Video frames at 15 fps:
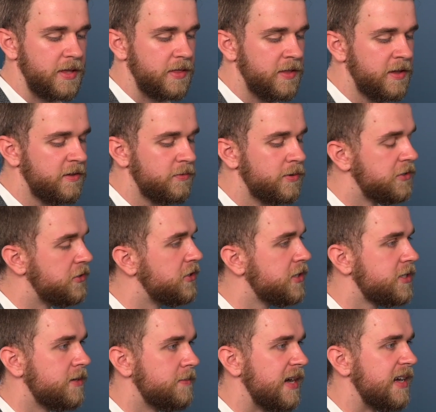this one
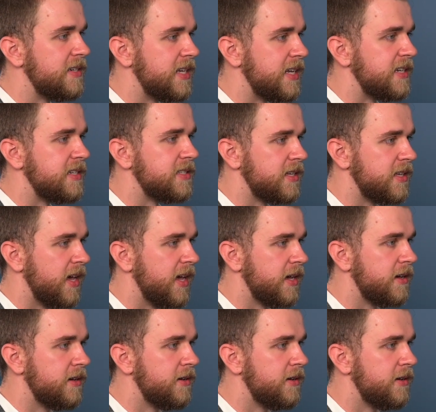just about takes the cake.